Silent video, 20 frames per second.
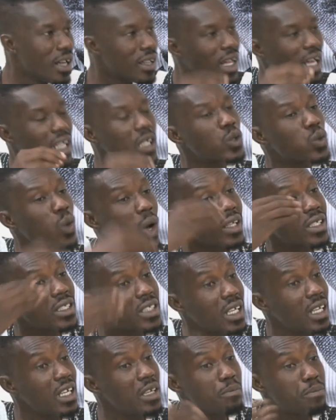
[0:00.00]
That is why
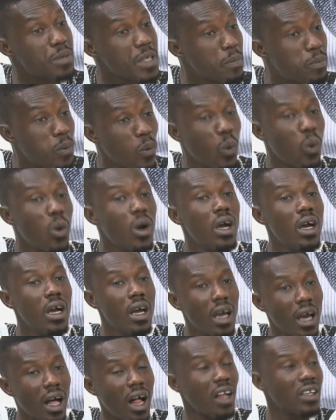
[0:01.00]
certain people
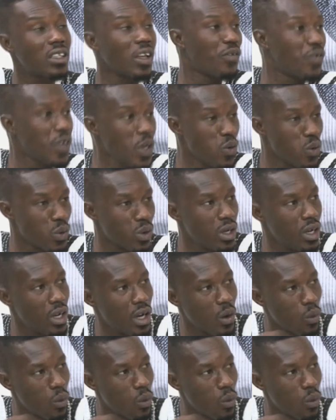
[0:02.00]
held the view.